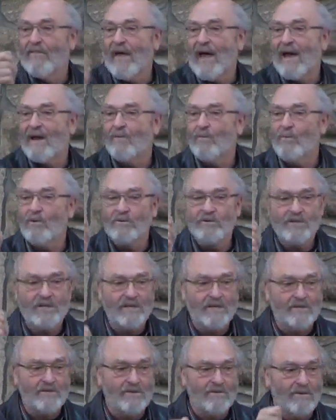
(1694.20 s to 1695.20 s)
That will
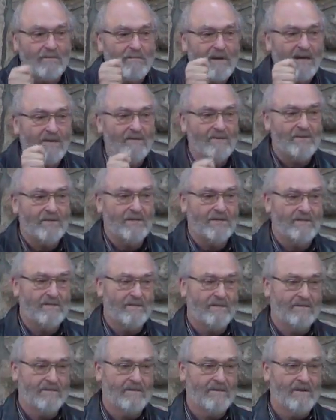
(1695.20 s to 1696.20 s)
teach you about
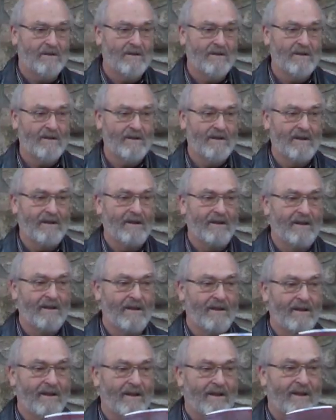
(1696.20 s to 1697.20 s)
Jesus.
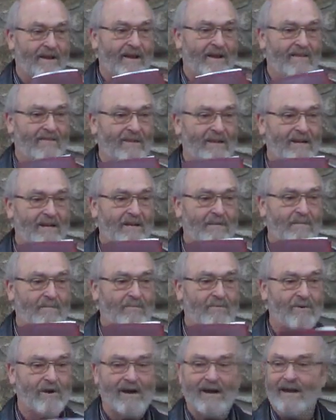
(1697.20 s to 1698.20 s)
And then he
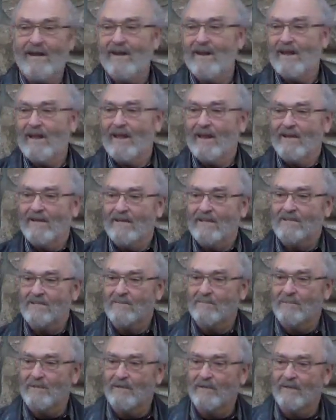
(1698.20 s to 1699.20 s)
prayed and
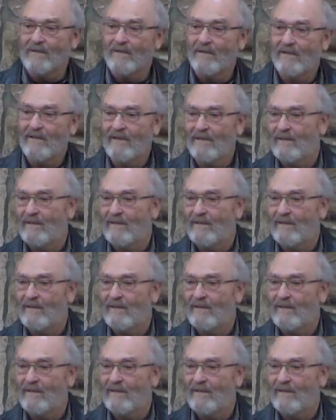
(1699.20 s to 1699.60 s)
disappeared.